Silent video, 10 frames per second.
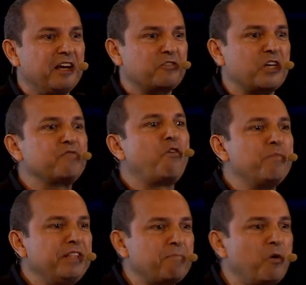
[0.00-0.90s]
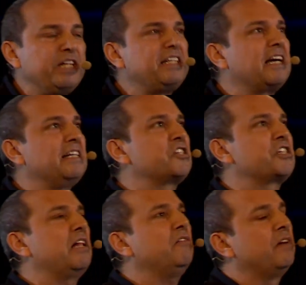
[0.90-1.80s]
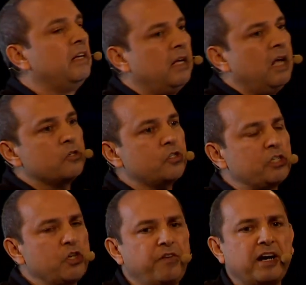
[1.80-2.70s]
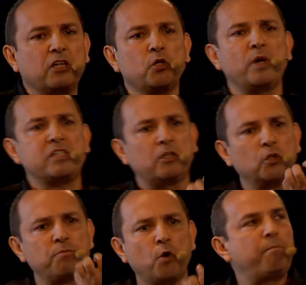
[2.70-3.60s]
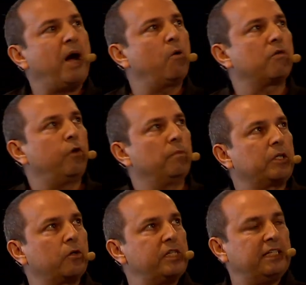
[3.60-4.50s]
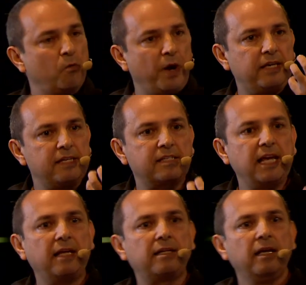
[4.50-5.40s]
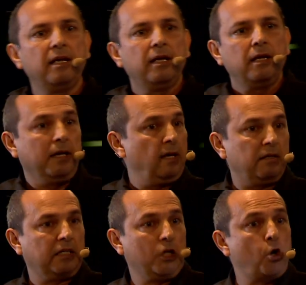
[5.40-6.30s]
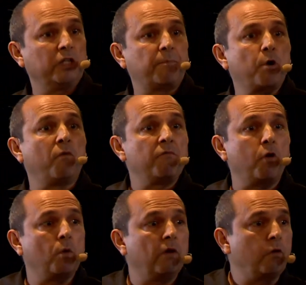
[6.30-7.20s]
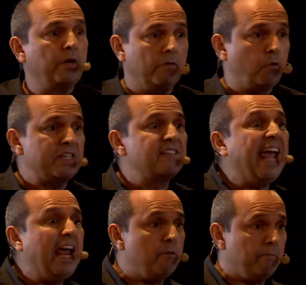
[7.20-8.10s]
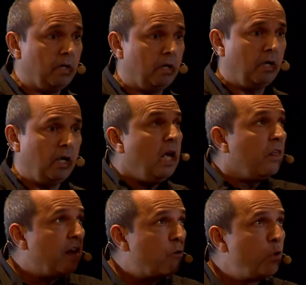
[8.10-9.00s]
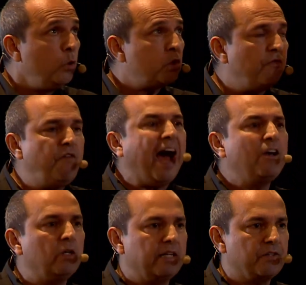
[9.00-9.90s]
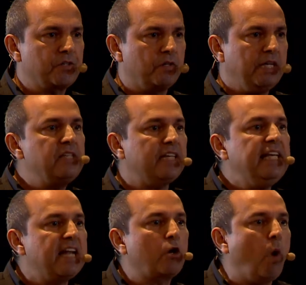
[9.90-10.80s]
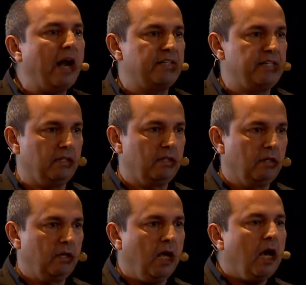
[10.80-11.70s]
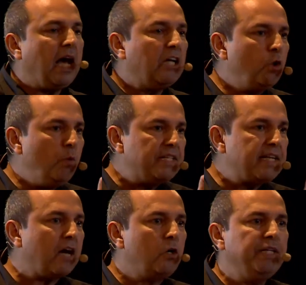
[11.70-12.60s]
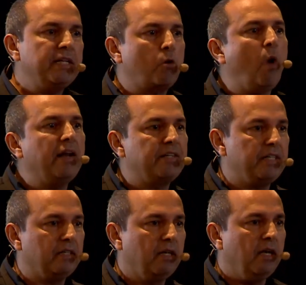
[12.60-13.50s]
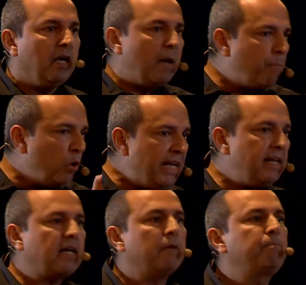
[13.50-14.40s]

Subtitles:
transforming the political itself. So Sergio Fajardo was a lot more powerful because in the way he said, he called the problem for its name. The root of violence is inequality. How do we tackle inequality? A political